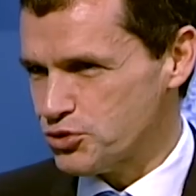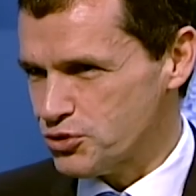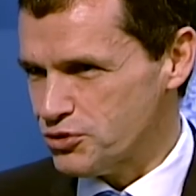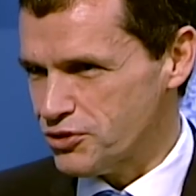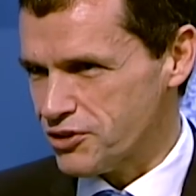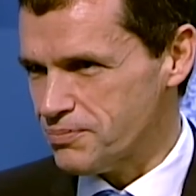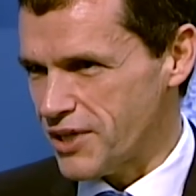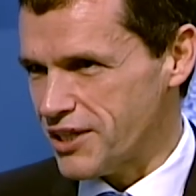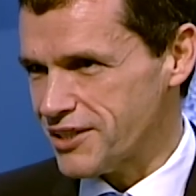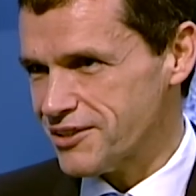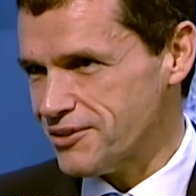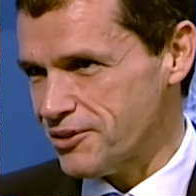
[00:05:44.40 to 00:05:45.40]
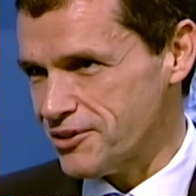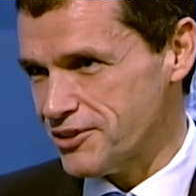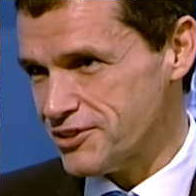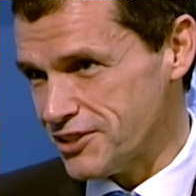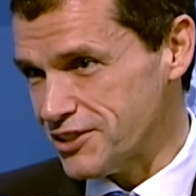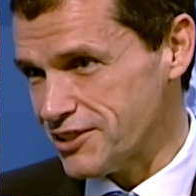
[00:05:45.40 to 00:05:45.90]
we should not make or the
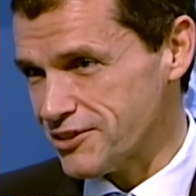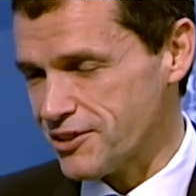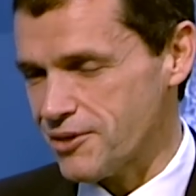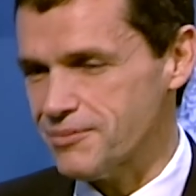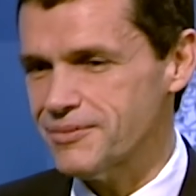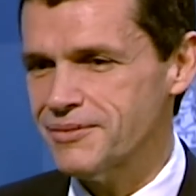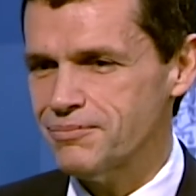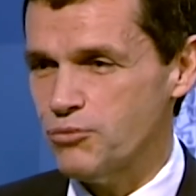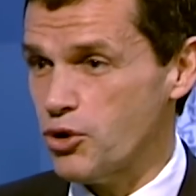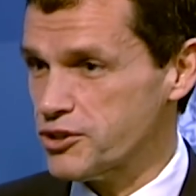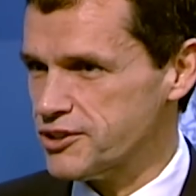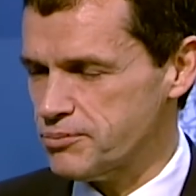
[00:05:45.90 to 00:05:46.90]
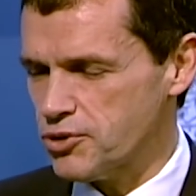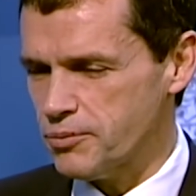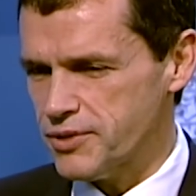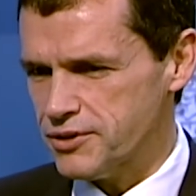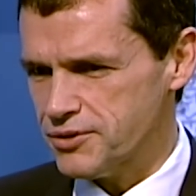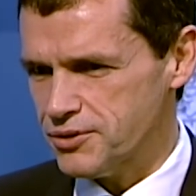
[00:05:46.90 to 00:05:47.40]
things that are most
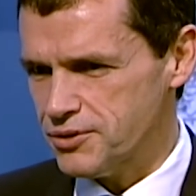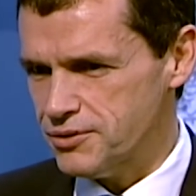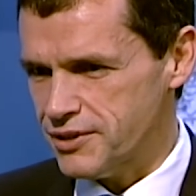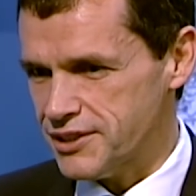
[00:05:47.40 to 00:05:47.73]
appropriate to do.